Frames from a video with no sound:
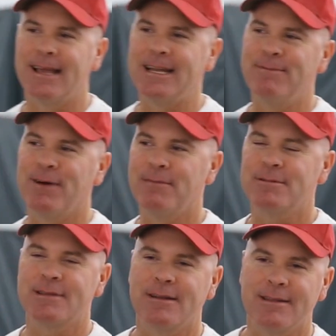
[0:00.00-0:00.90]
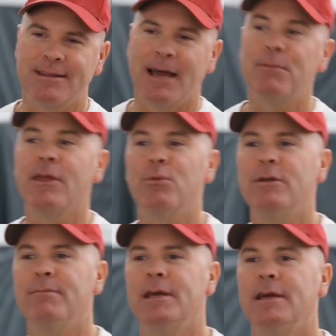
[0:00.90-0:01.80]
95% of the time or they
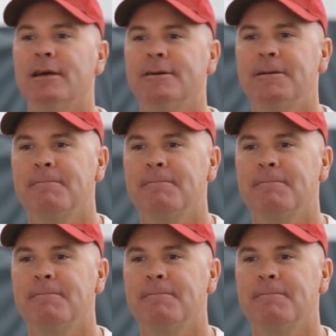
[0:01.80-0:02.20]
wouldn't be here.